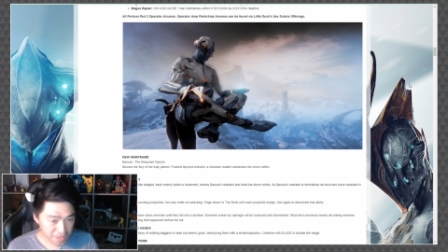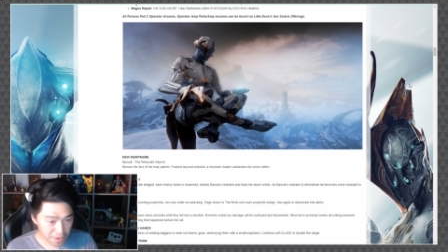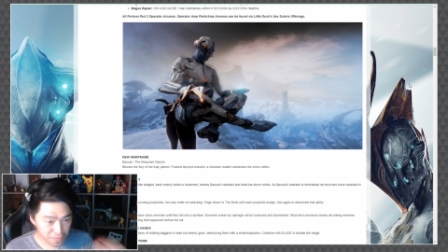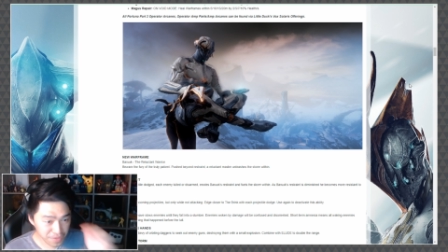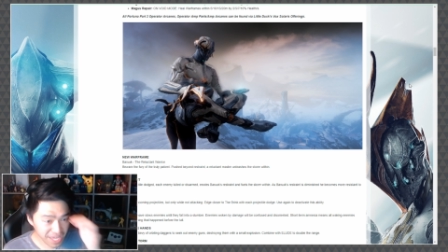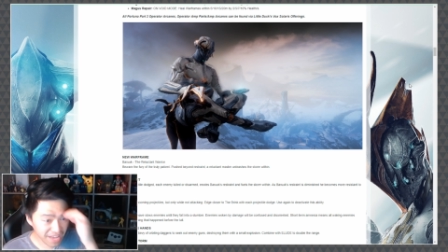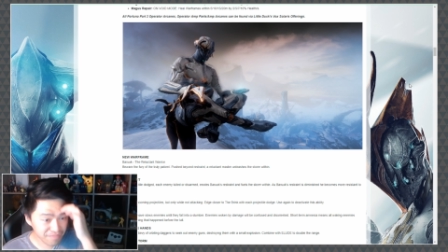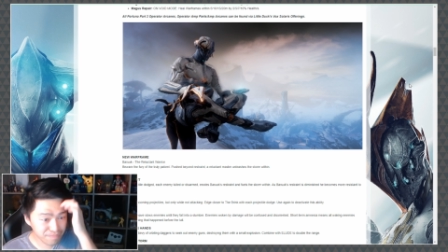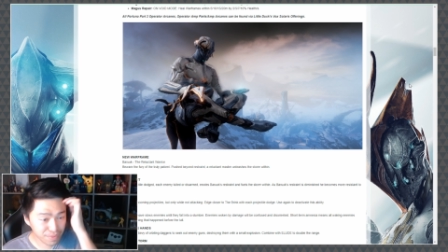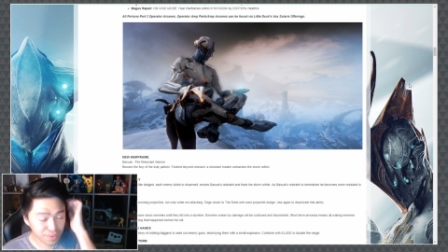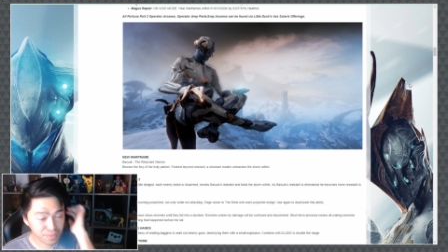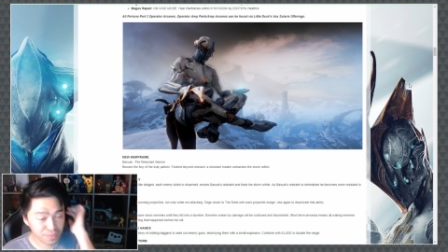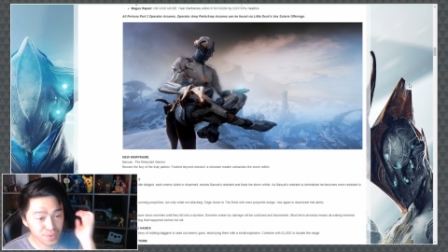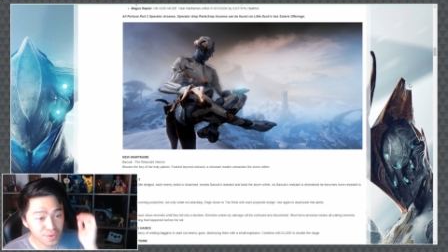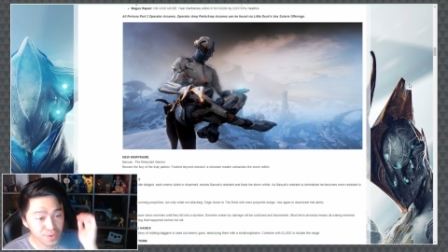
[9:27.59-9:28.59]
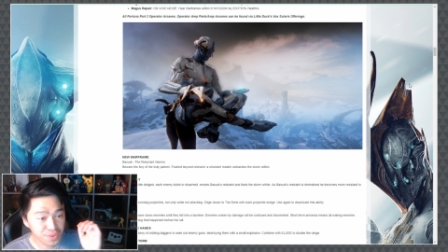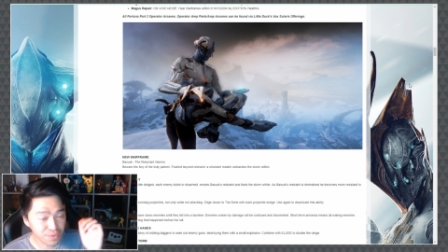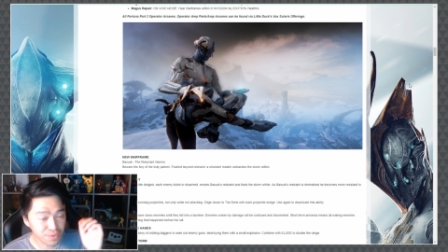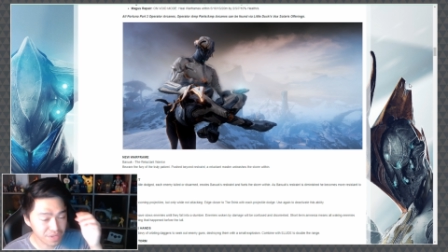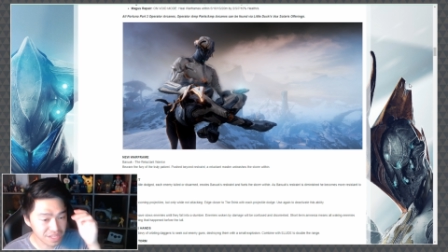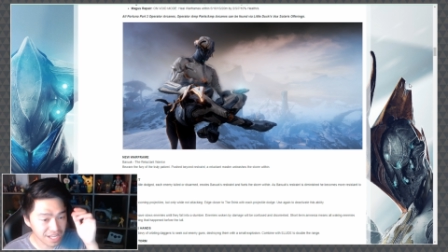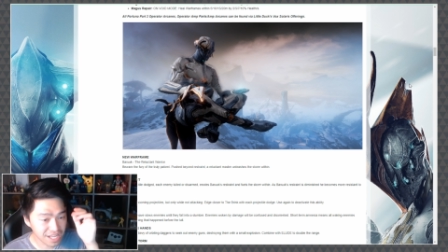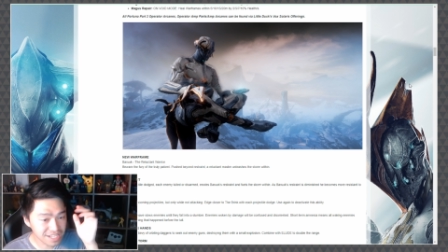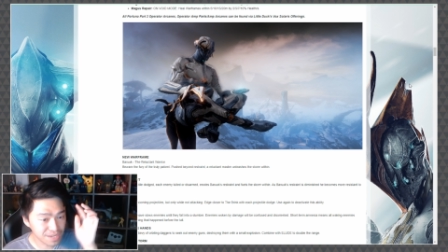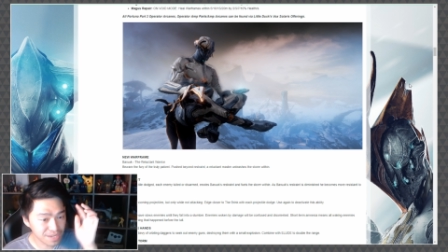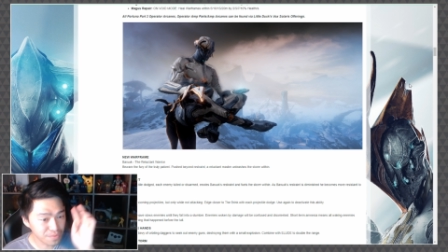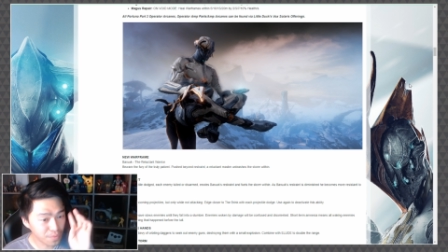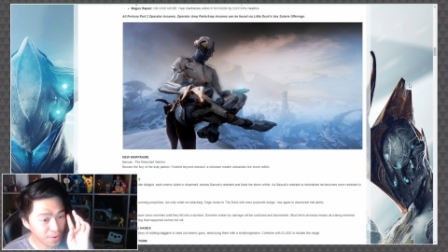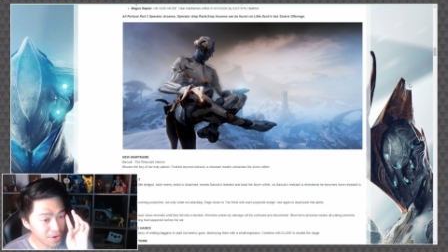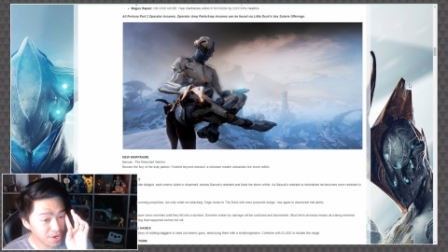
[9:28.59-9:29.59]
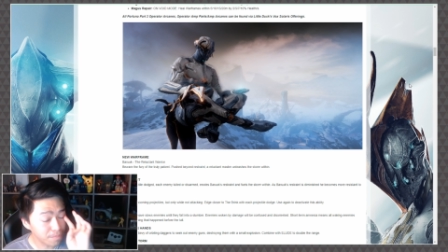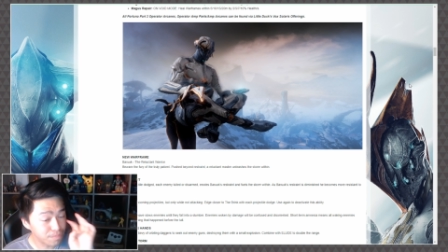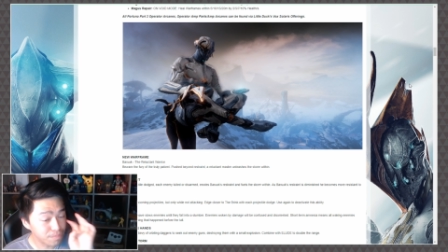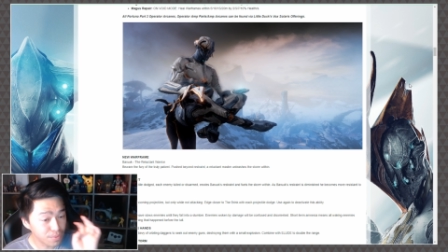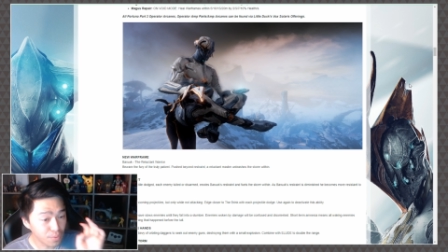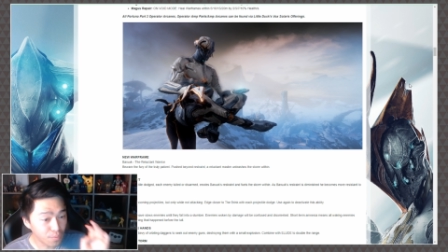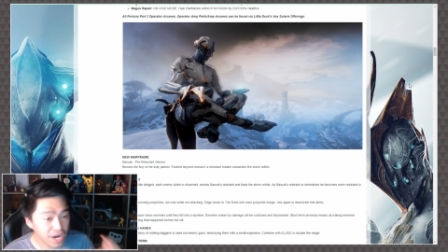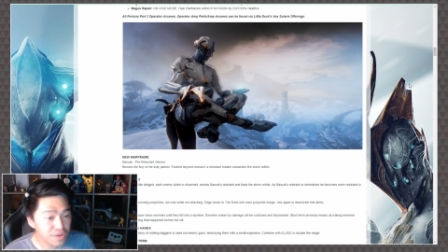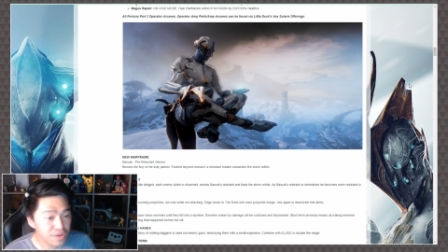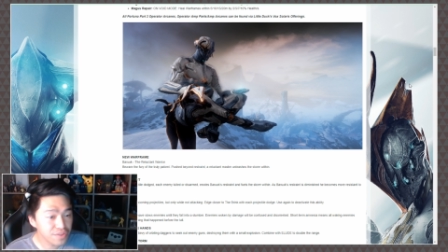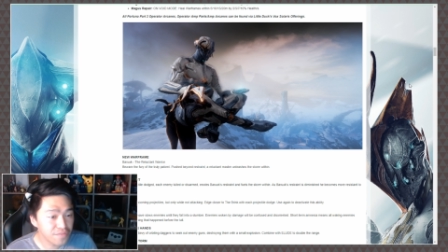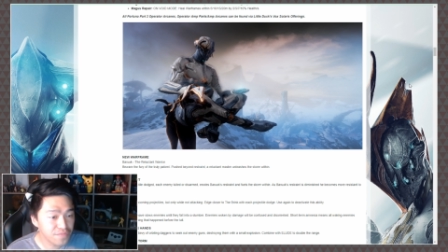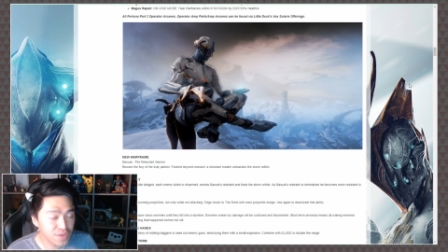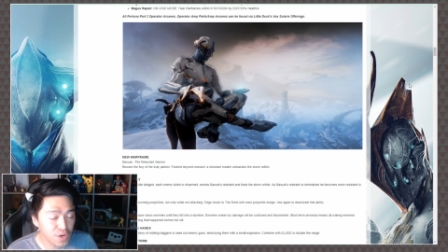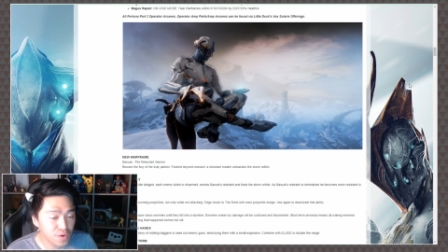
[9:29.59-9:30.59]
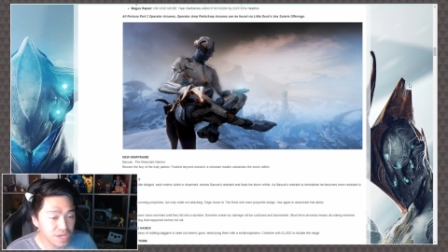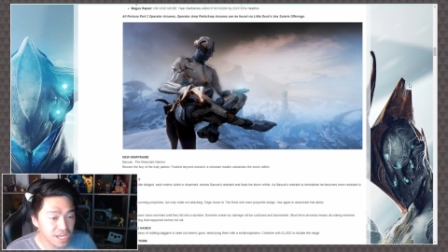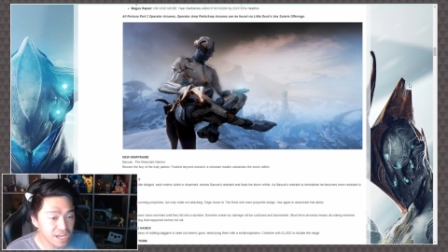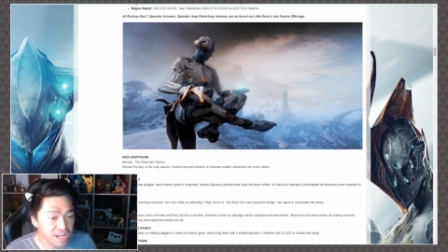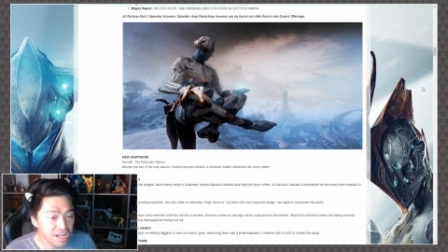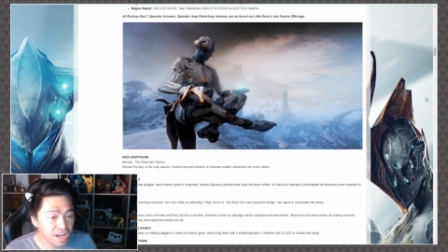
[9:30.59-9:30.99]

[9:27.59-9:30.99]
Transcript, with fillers: We have Baruuk the Reluctant Warrior, Beware the Fury